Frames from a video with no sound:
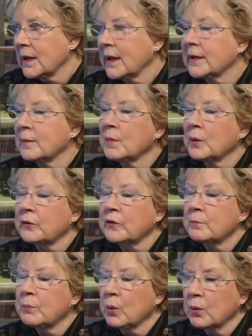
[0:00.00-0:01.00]
And the most
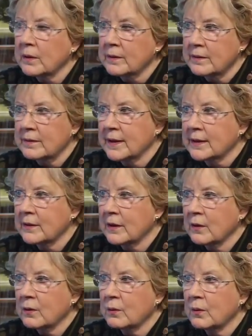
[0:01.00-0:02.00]
important thing,
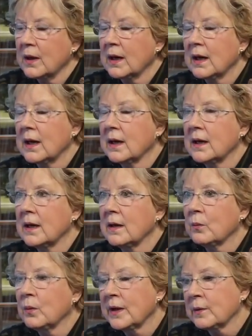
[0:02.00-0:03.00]
though,
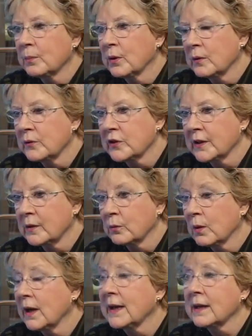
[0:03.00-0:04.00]
when approaching
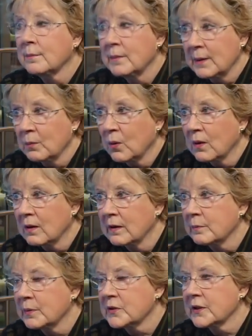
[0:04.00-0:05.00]
writing a memoir
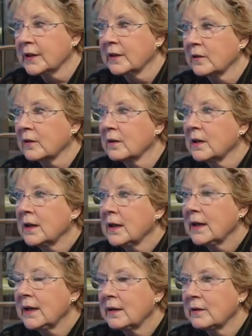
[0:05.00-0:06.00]
in particular,
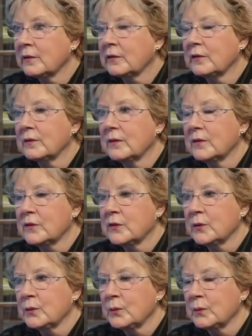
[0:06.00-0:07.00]
is
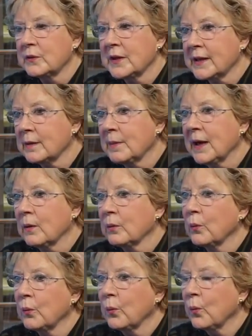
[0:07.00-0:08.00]
to think about
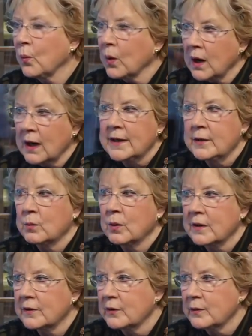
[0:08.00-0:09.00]
why you
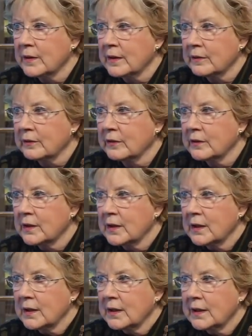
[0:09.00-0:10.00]
want to do this.
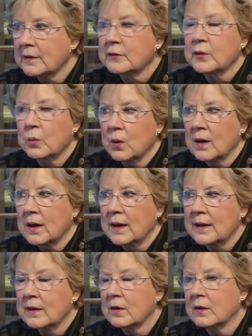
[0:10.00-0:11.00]
It's the
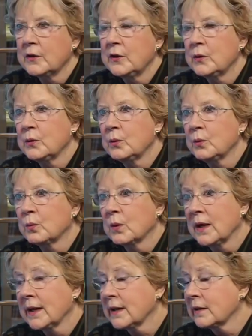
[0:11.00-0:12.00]
why. Are you
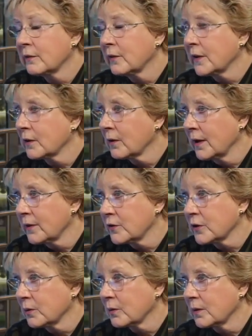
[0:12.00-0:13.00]
writing it for your
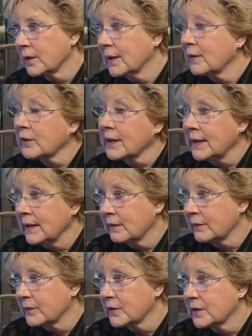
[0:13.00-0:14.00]
grandchildren as a
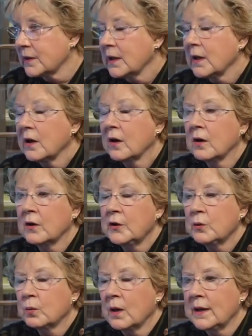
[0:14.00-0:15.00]
gift? Are
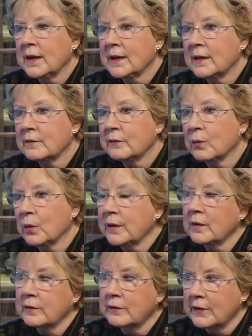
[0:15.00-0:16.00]
you writing it for
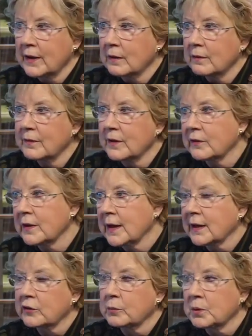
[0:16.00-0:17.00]
yourself as an
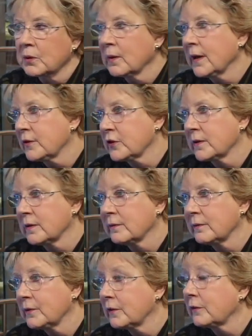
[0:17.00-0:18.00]
exploration
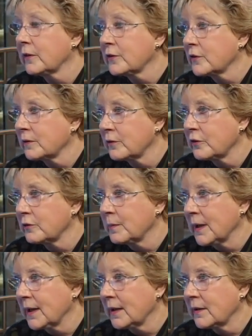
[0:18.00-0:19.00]
of decisions you've
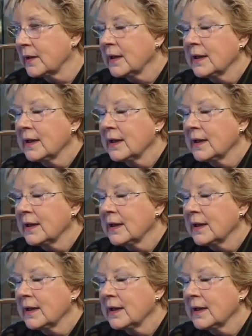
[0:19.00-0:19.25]
made?